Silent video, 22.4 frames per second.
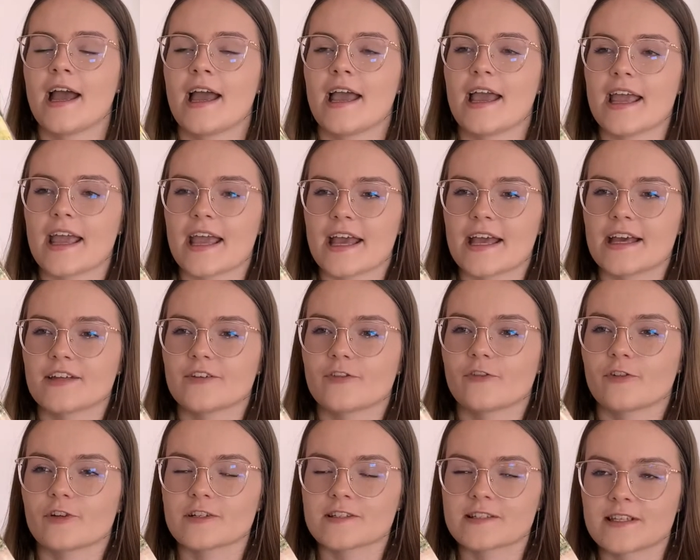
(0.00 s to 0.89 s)
and
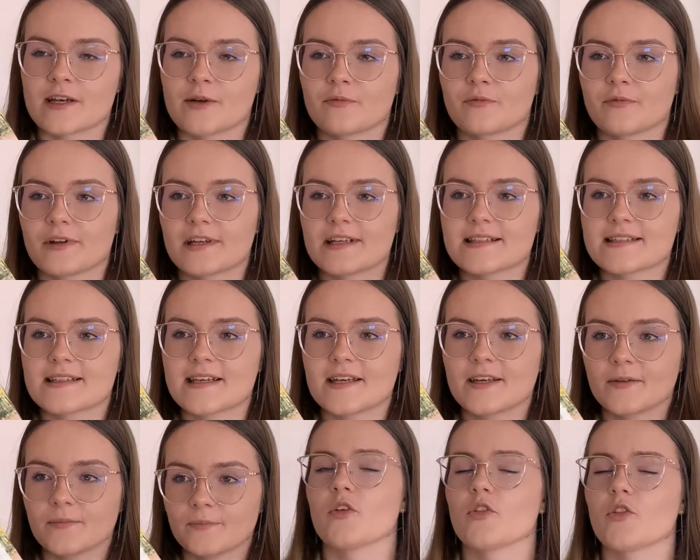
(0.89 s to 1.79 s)
for some
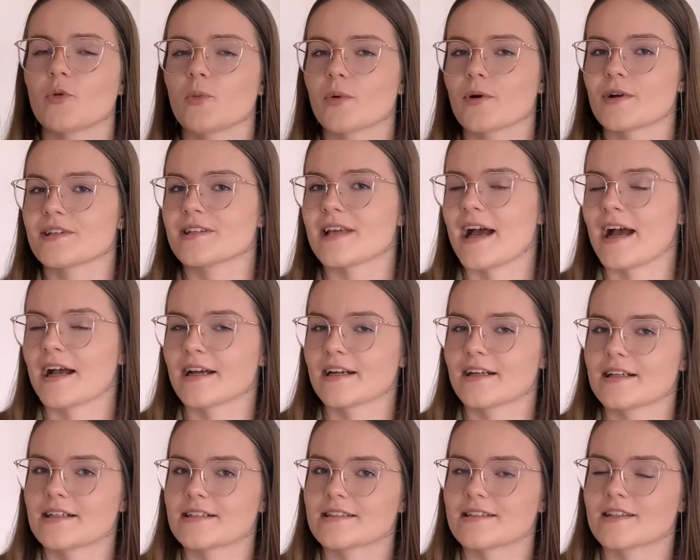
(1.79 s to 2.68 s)
reason the
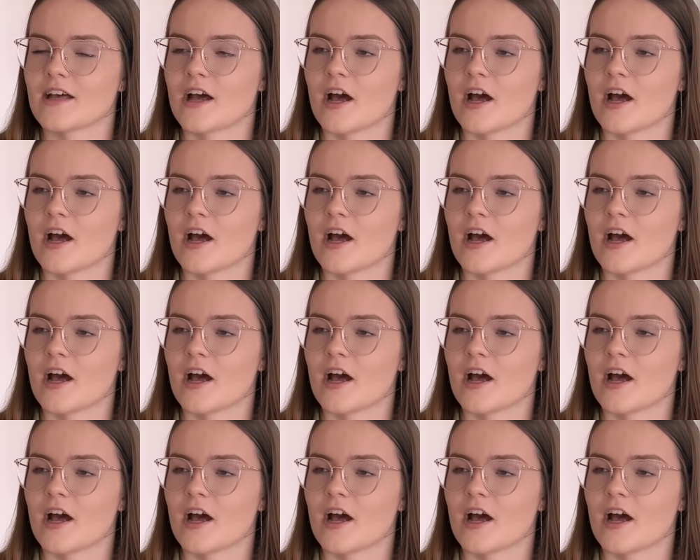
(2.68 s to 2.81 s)
protagonist